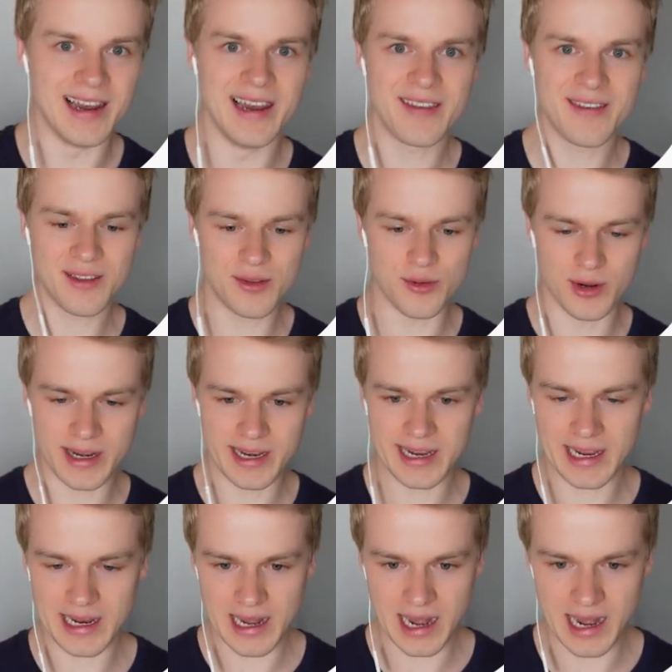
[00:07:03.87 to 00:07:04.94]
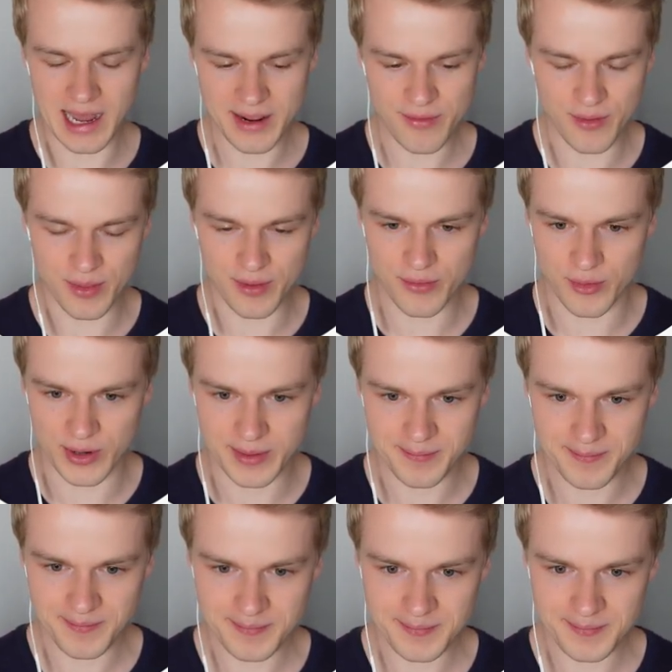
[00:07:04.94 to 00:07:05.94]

listen to it live on the screen.